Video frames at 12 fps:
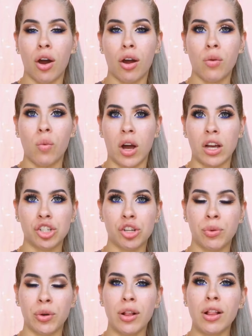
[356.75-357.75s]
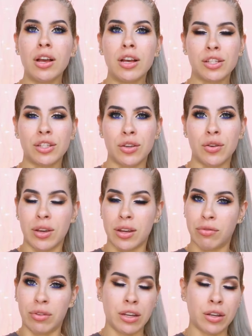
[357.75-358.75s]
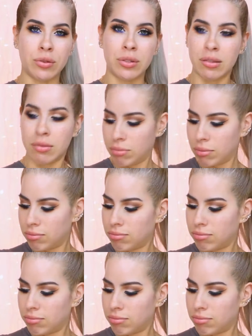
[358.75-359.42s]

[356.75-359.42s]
are washable, so you can reuse them.